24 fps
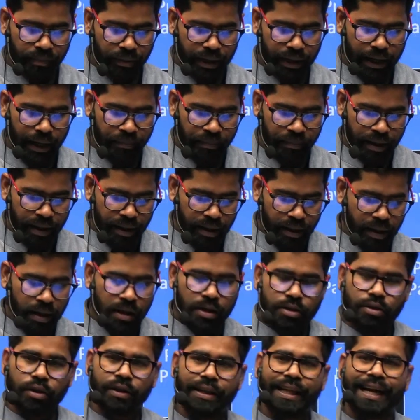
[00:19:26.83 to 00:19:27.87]
Okay,
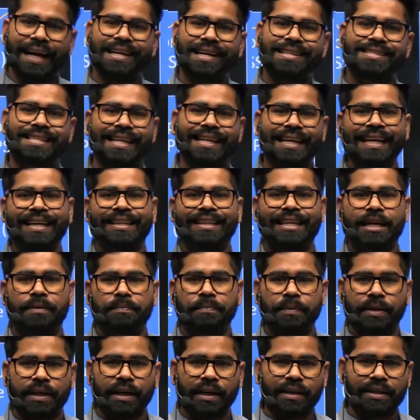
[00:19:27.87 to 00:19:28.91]
so they are selling their
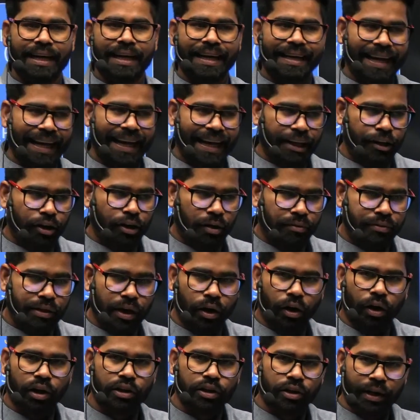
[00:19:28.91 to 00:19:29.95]
product in any of the
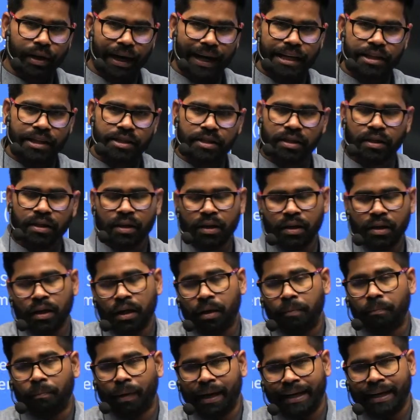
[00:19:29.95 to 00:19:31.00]
authorized
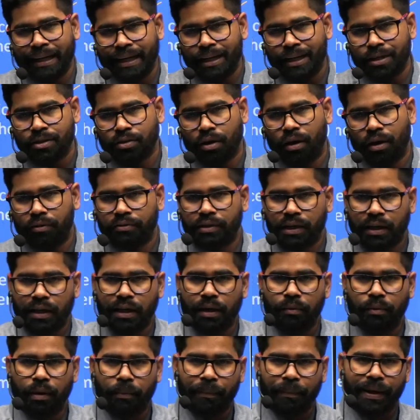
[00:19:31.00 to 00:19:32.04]
mandis of the
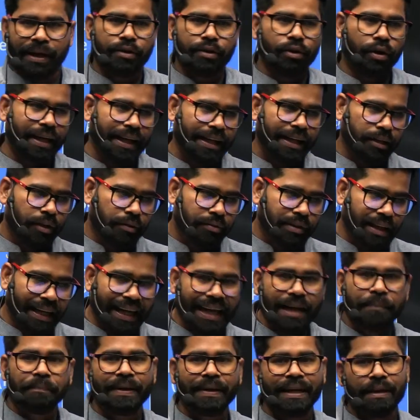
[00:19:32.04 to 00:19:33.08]
government or any of the
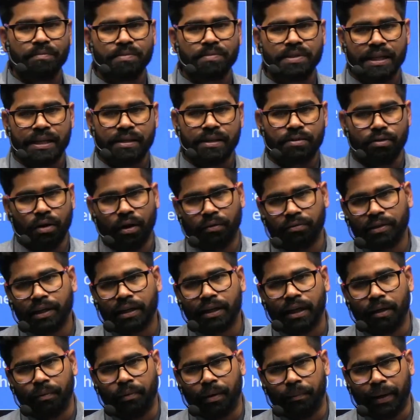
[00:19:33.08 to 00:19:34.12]
APMCs of the
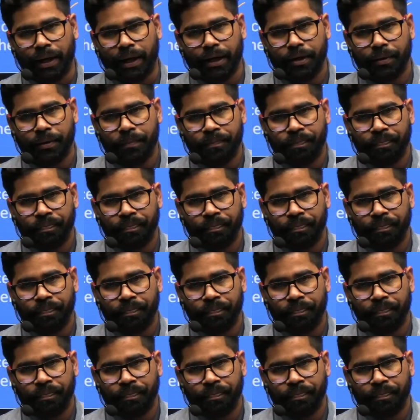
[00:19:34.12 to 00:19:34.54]
government.